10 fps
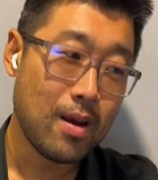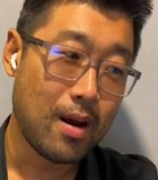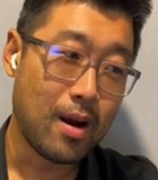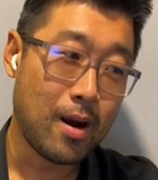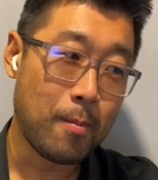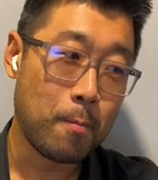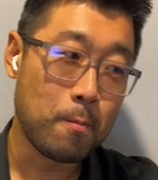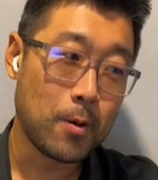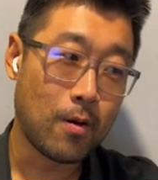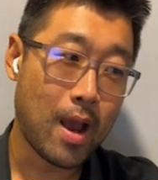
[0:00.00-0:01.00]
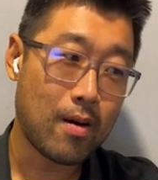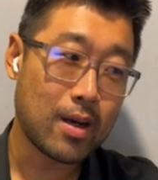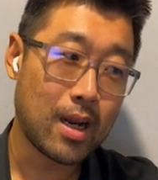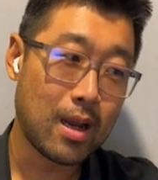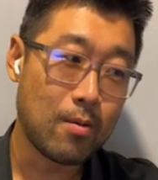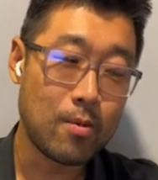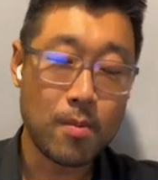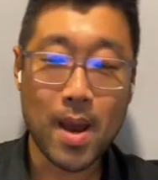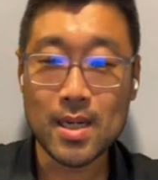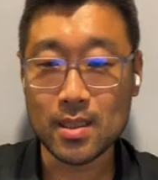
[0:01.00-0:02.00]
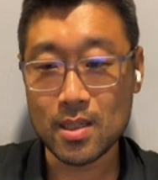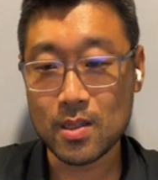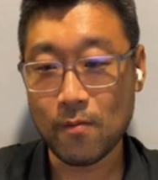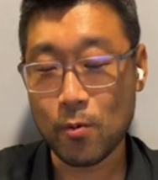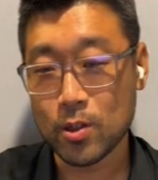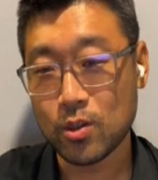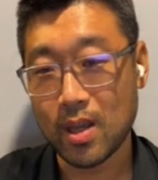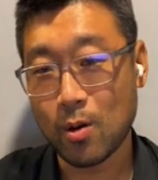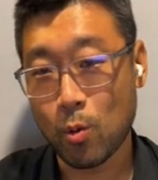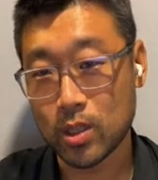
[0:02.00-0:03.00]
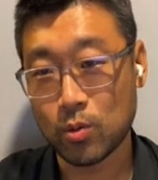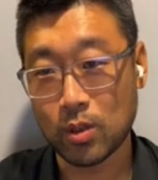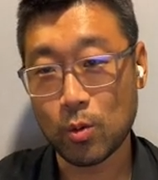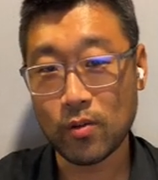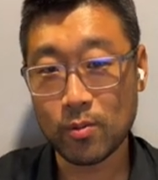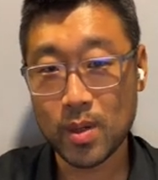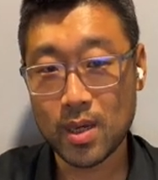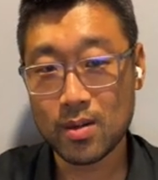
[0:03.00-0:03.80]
how can I reimagine the software so that it works really well for me?